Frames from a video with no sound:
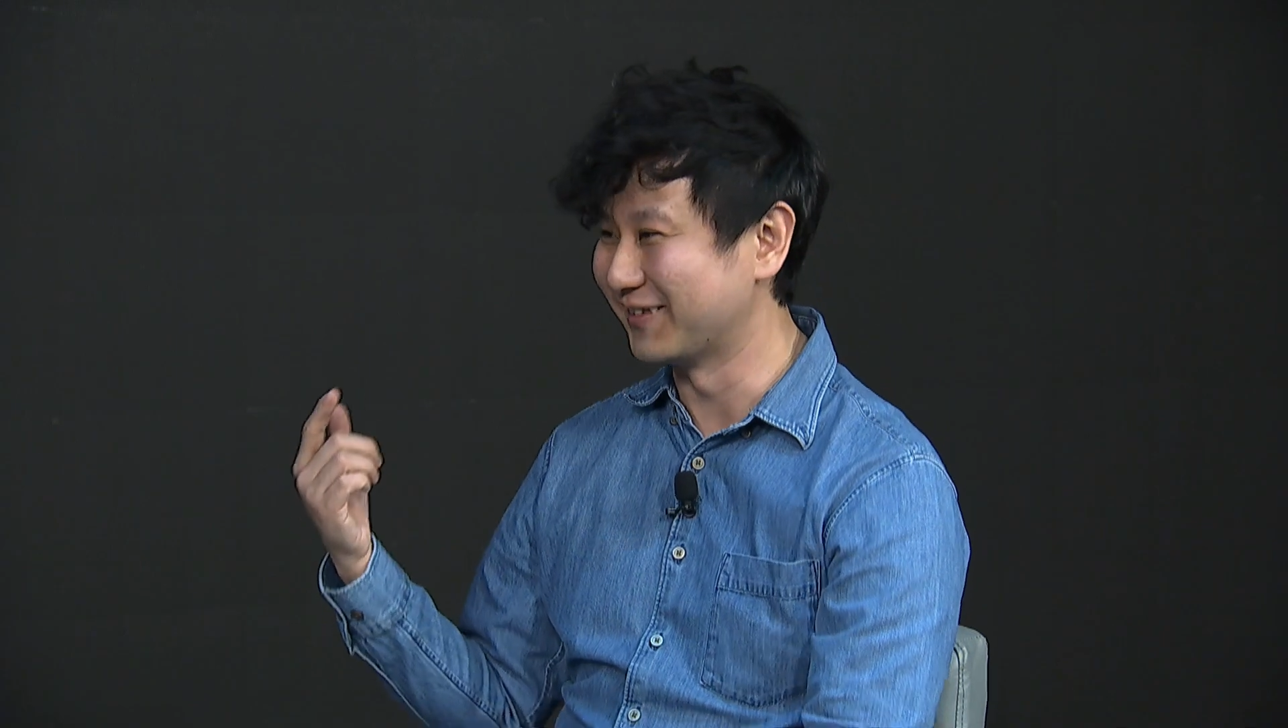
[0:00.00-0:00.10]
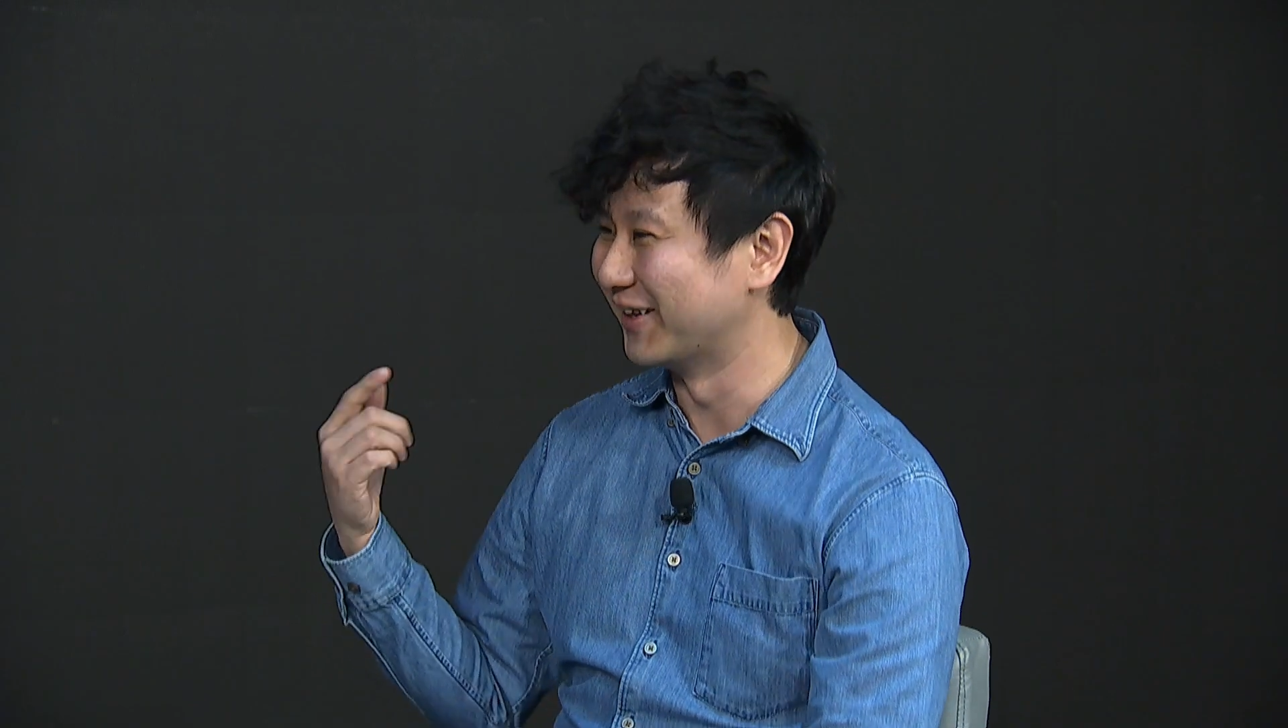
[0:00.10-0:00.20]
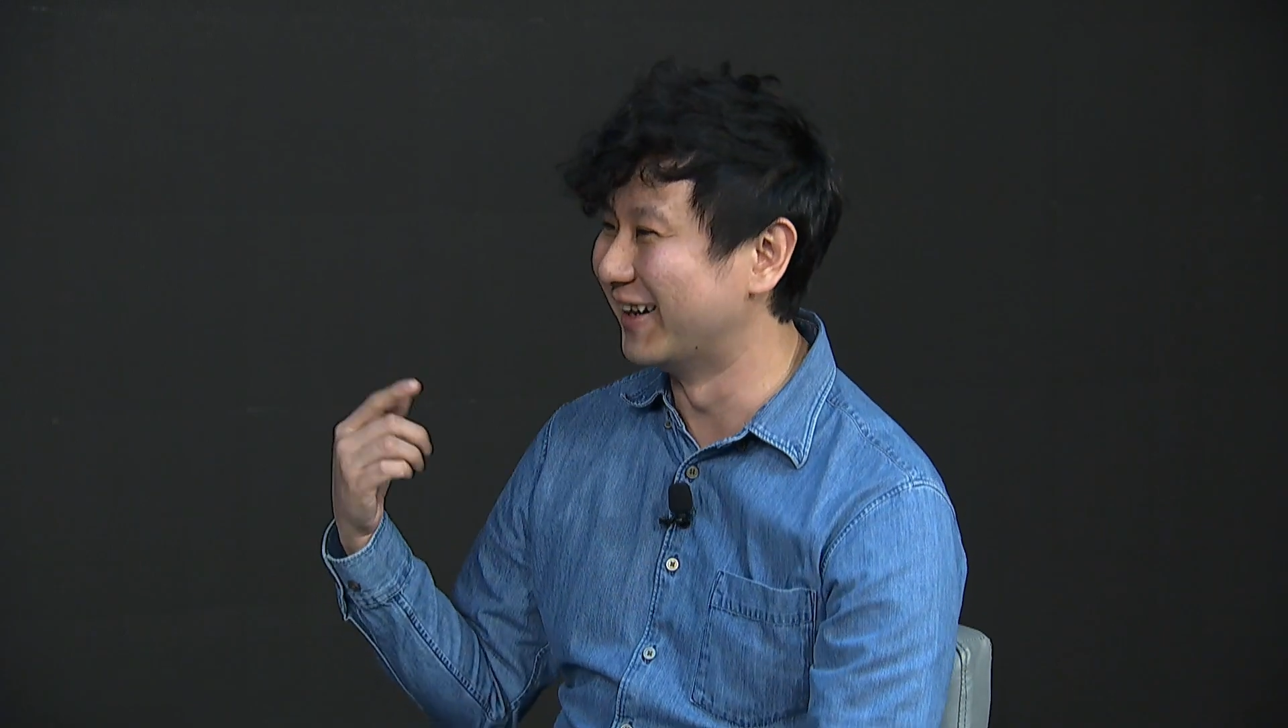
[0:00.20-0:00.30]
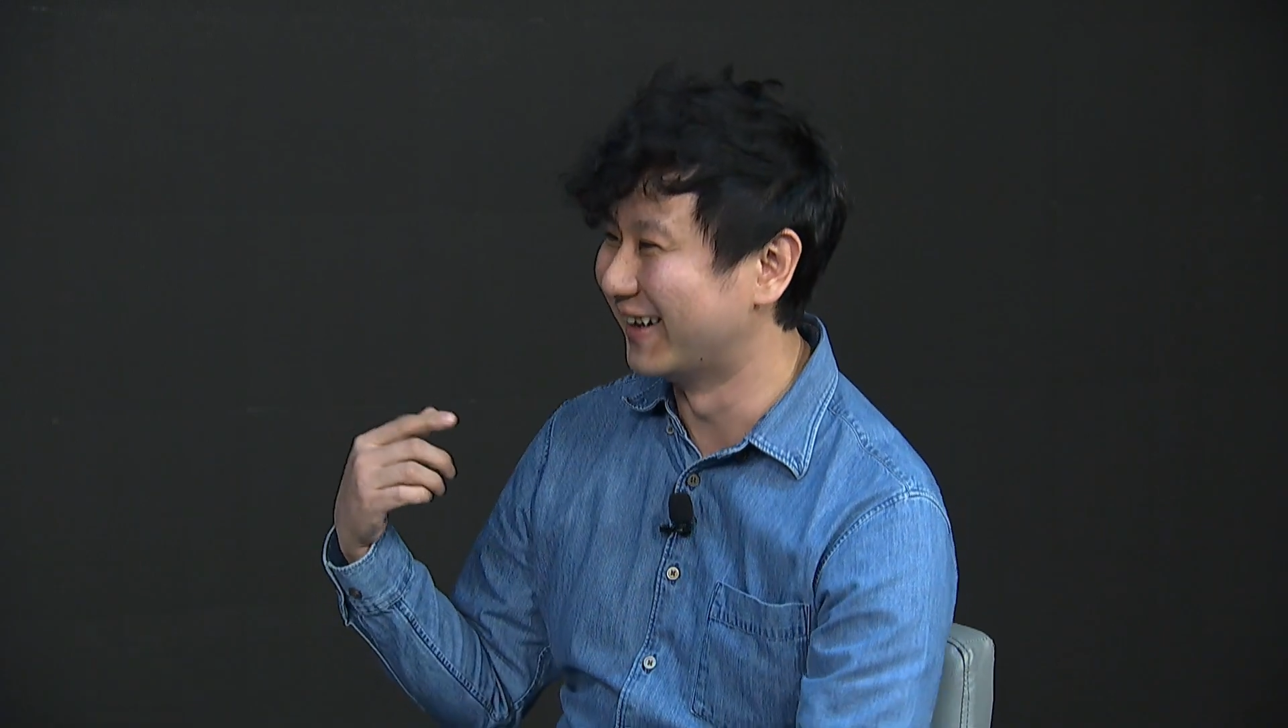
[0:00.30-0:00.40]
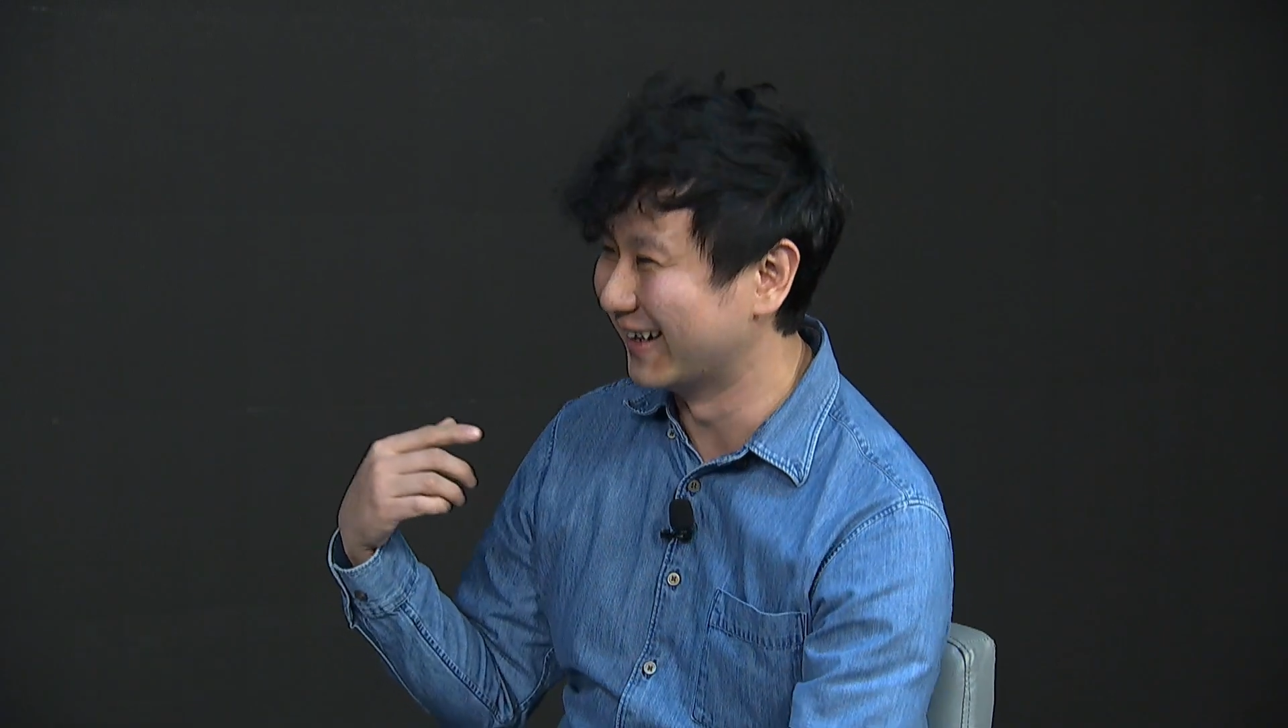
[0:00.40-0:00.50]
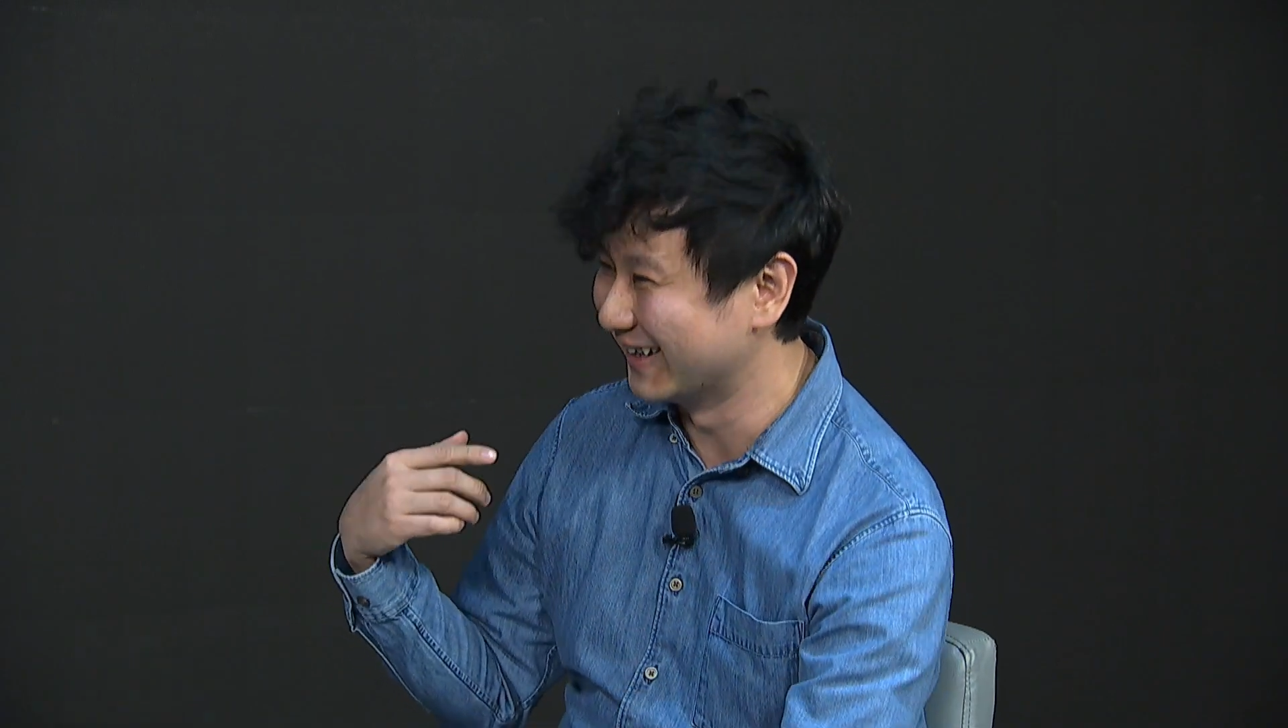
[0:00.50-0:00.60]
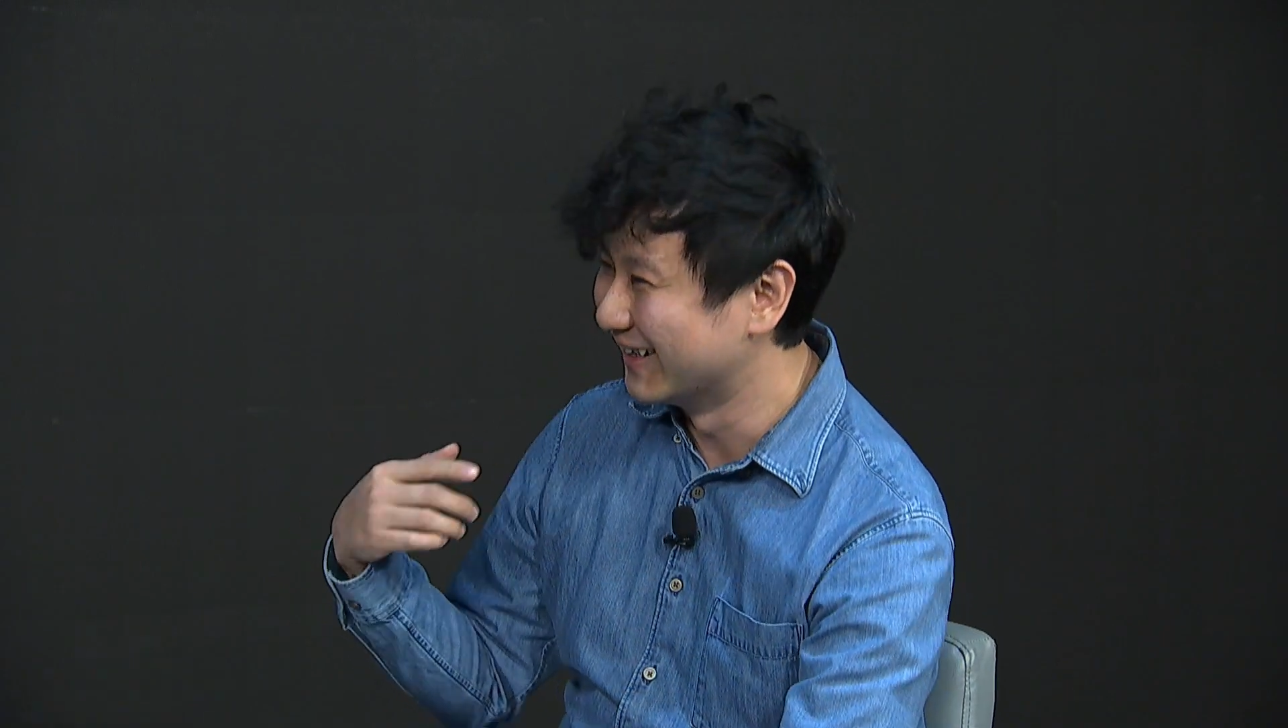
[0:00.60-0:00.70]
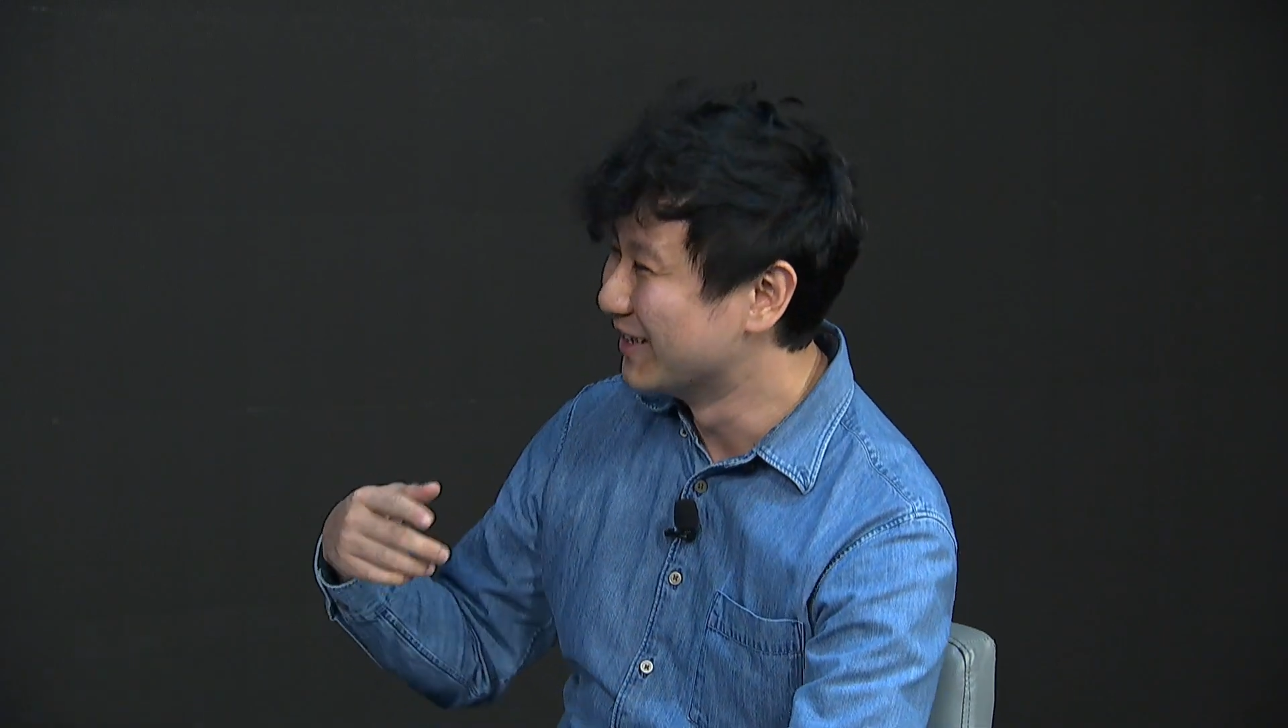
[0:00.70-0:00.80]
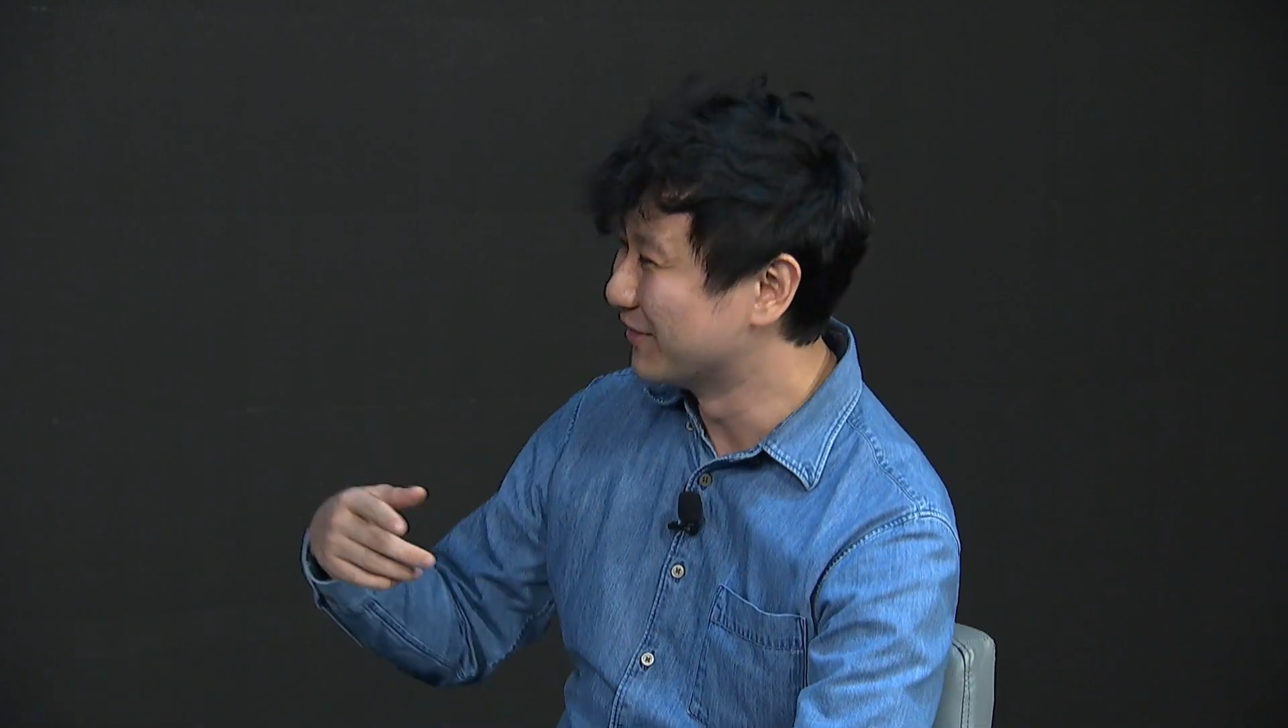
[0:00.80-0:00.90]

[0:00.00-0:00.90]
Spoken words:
Somewhere, right?